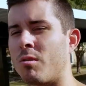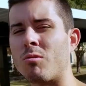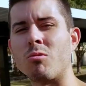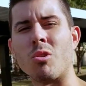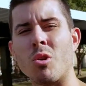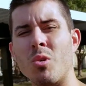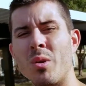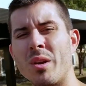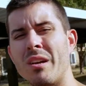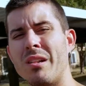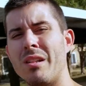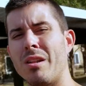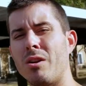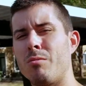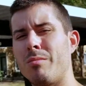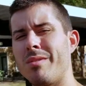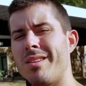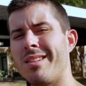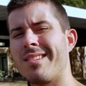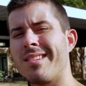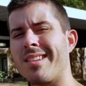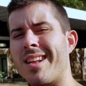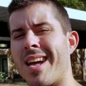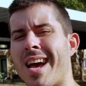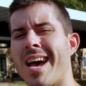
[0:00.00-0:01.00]
growing a little
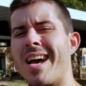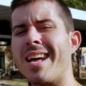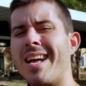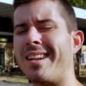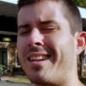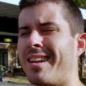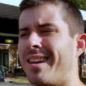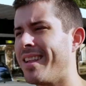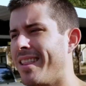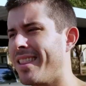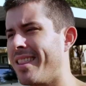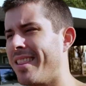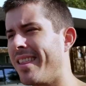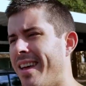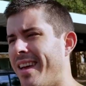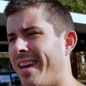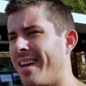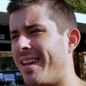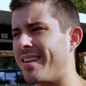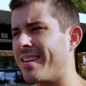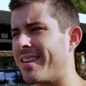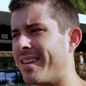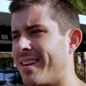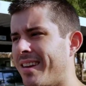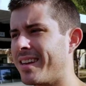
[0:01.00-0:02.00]
bit sad
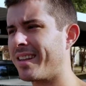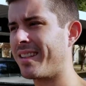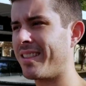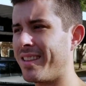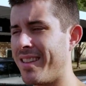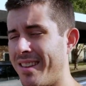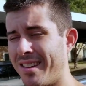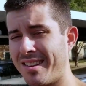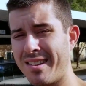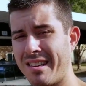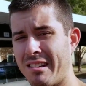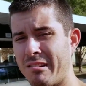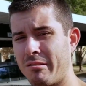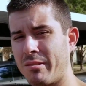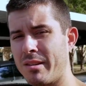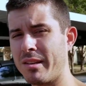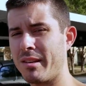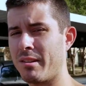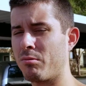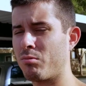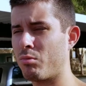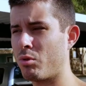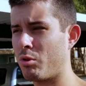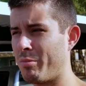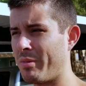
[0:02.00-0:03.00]
that this
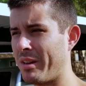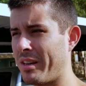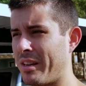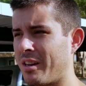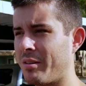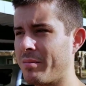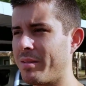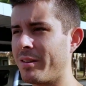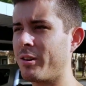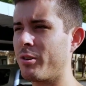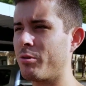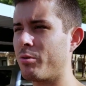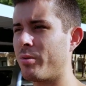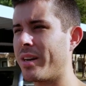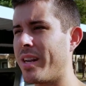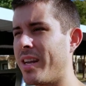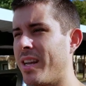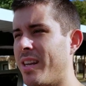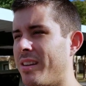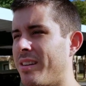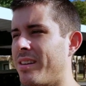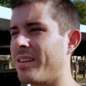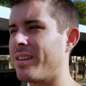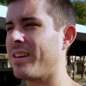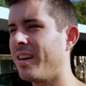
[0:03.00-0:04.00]
series will be coming to an
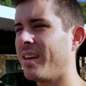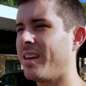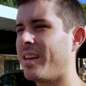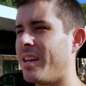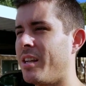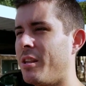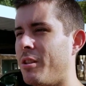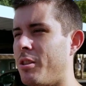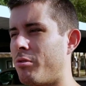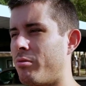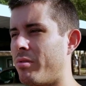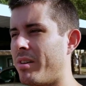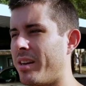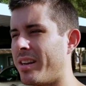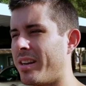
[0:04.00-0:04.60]
end in 3